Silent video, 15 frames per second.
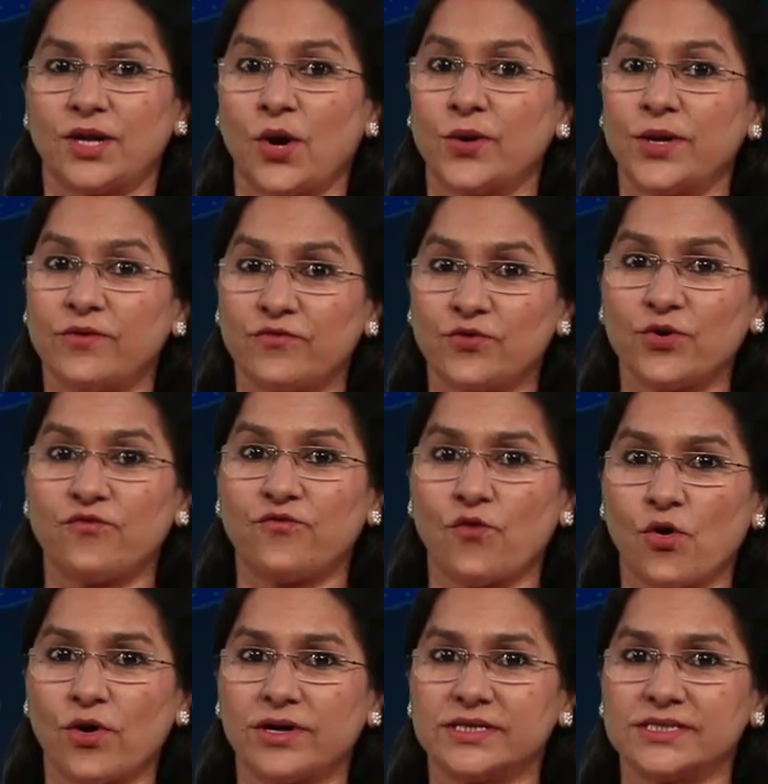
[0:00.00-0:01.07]
Now, if you
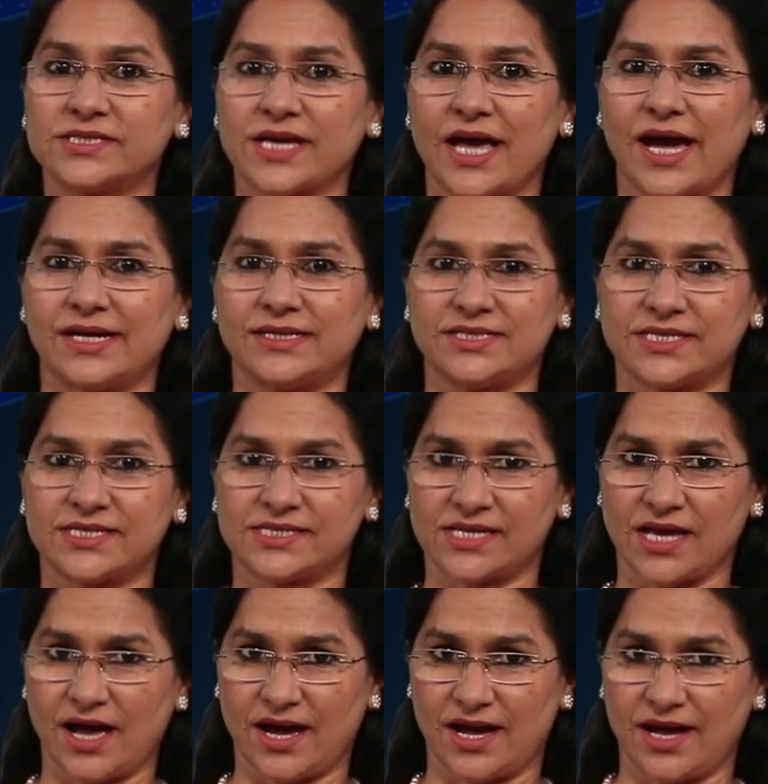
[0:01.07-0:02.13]
focus at
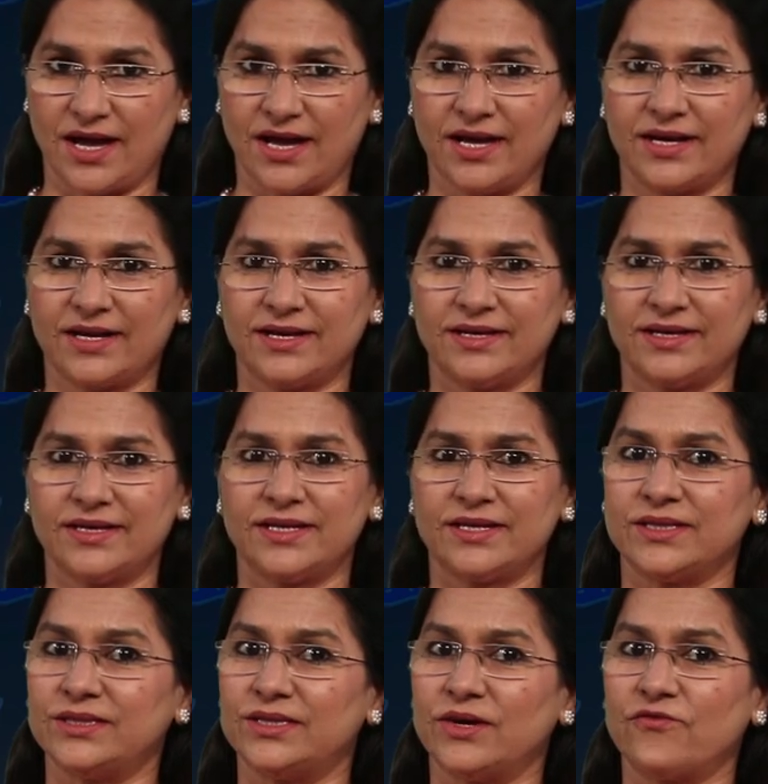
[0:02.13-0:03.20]
sa,
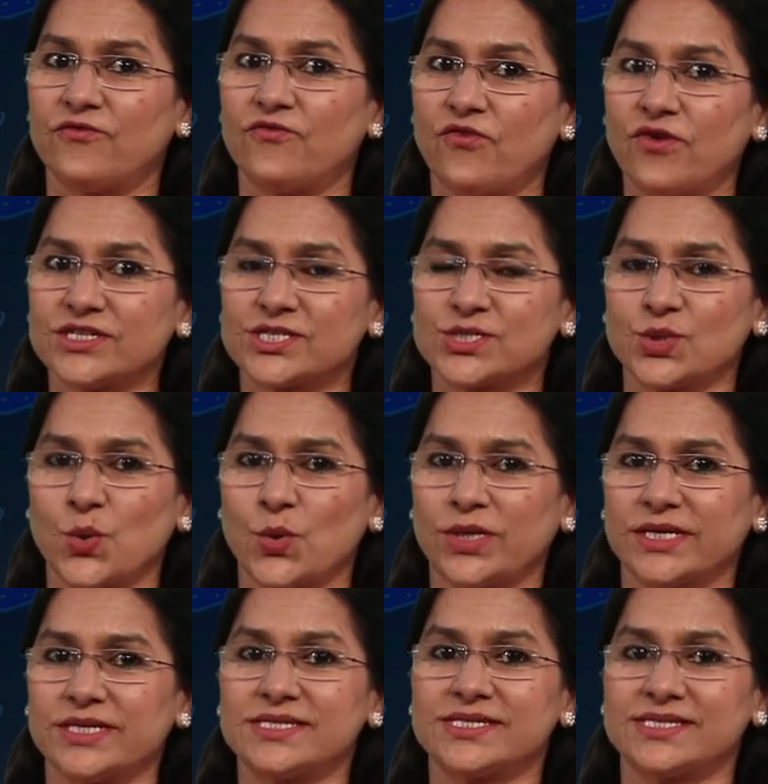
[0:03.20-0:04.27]
the first note
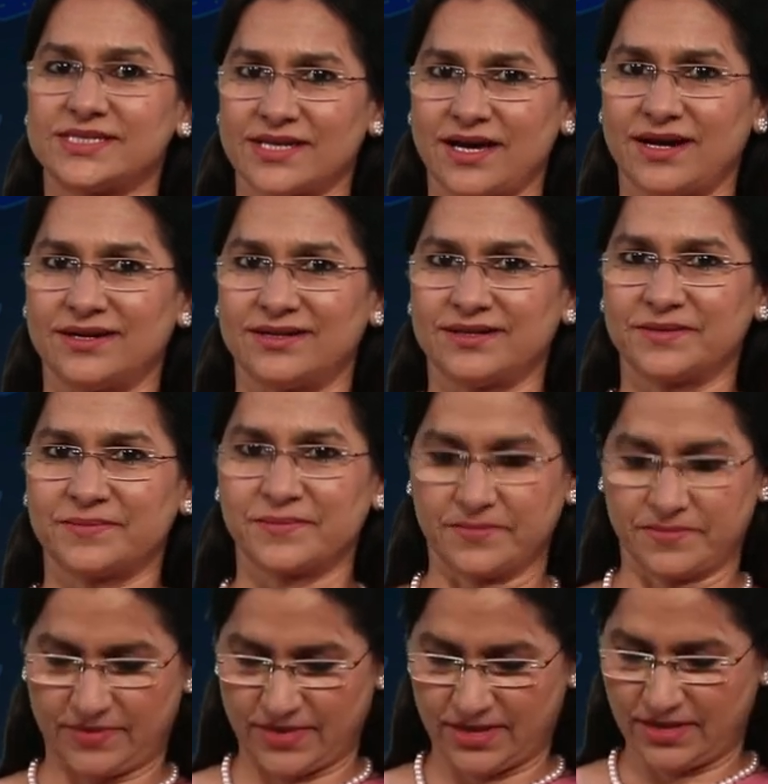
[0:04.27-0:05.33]
is sa.
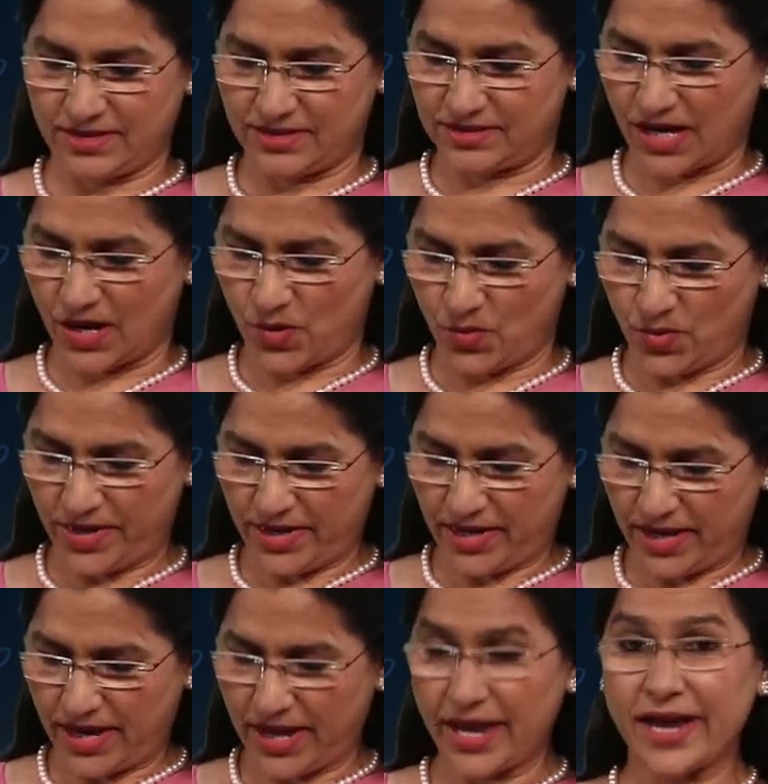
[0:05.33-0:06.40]
Now,
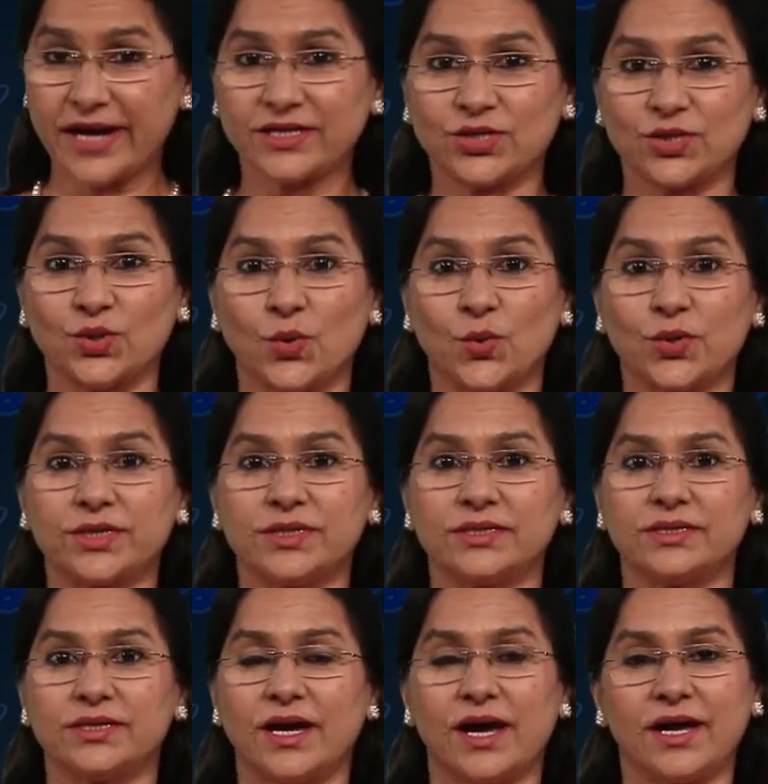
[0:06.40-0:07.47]
eighth note
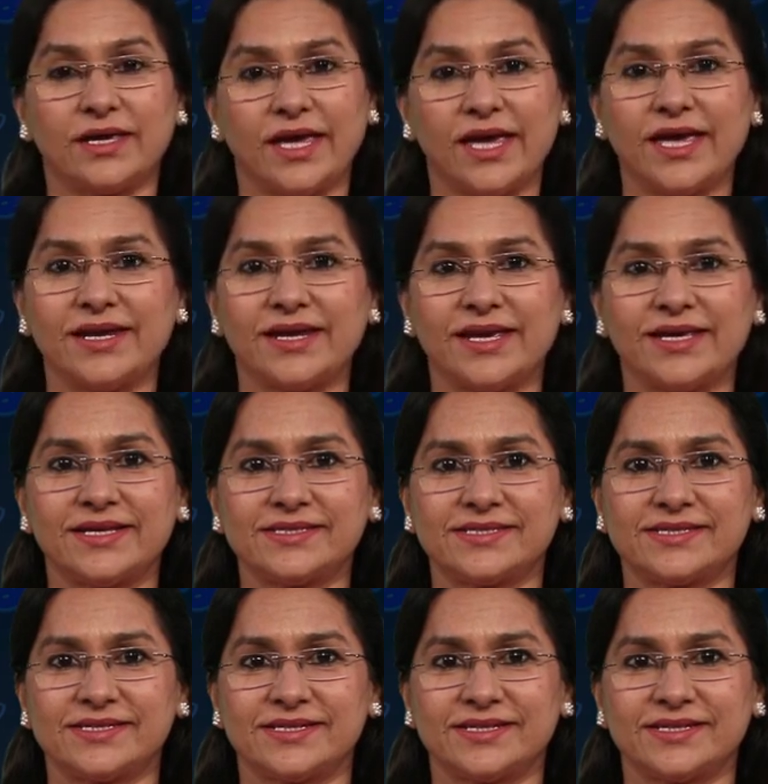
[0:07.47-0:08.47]
again is